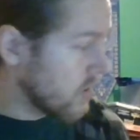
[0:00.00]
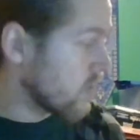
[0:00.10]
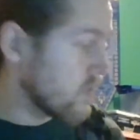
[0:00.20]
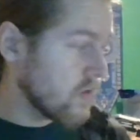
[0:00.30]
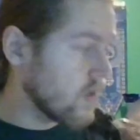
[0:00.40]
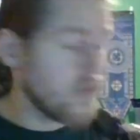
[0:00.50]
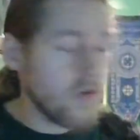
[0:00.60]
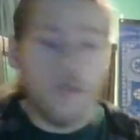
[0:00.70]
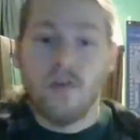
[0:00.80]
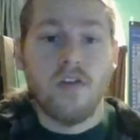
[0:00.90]
and then
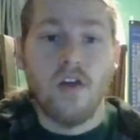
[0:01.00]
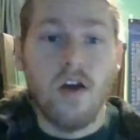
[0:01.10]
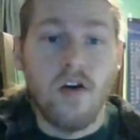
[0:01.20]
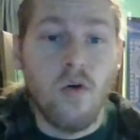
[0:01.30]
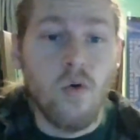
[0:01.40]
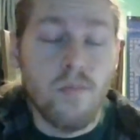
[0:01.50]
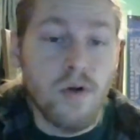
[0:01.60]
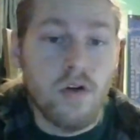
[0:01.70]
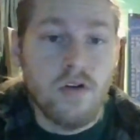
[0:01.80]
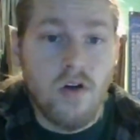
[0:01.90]
there's a whole
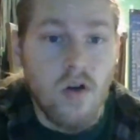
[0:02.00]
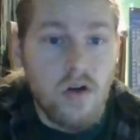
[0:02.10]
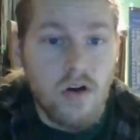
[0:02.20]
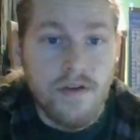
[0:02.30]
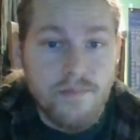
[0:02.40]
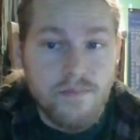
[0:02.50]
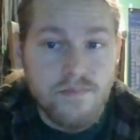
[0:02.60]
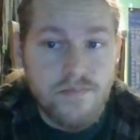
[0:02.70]
book on